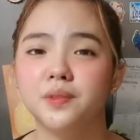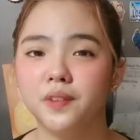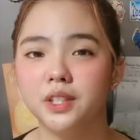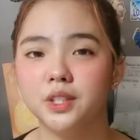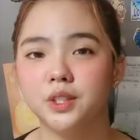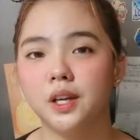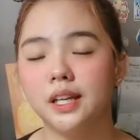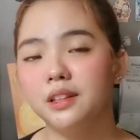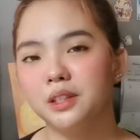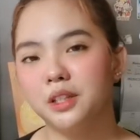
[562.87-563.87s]
video
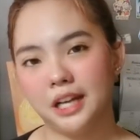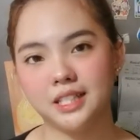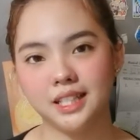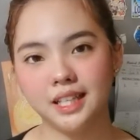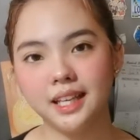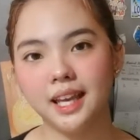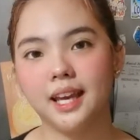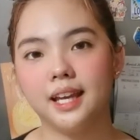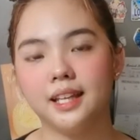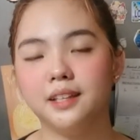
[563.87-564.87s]
interesting
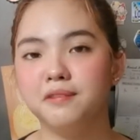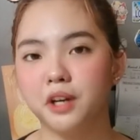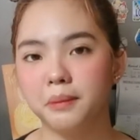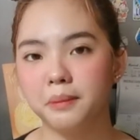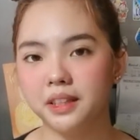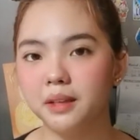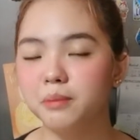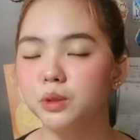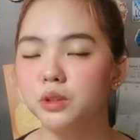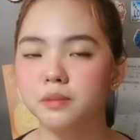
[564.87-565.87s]
and informative,
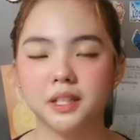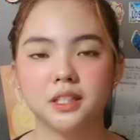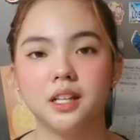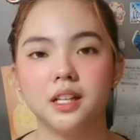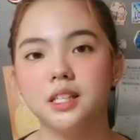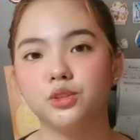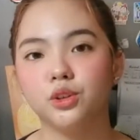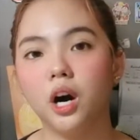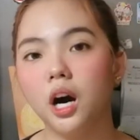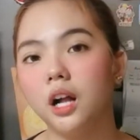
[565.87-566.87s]
most especially to
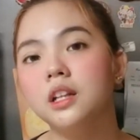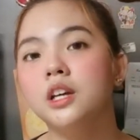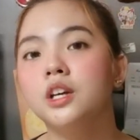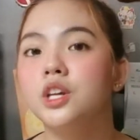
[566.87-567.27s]
all